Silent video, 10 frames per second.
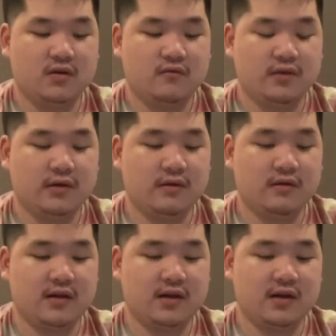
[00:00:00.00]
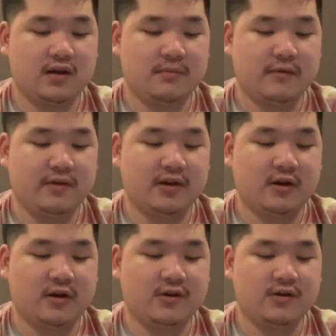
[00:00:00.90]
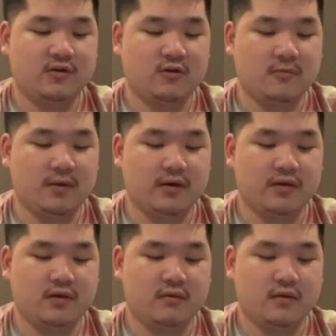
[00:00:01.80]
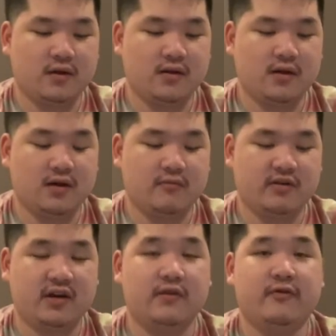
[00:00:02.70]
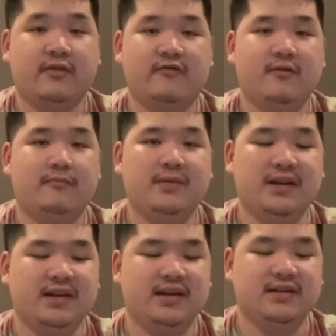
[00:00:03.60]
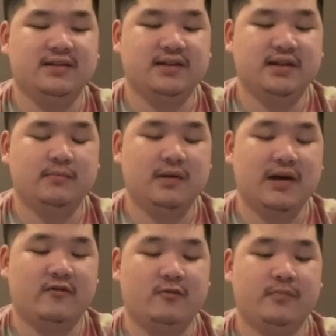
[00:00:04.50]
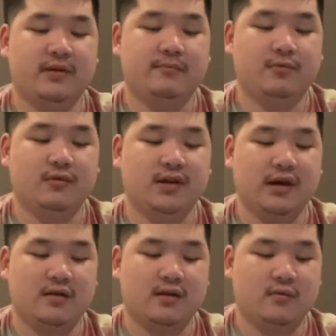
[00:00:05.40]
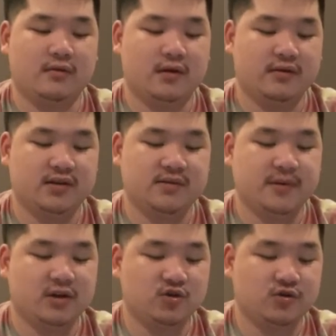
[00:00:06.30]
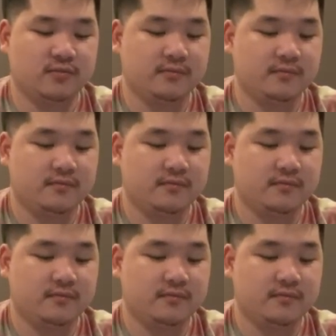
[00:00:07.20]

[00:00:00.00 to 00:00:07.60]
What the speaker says: Recently, I read an article about someone recovering from PTSD after being bullied as someone on the spectrum.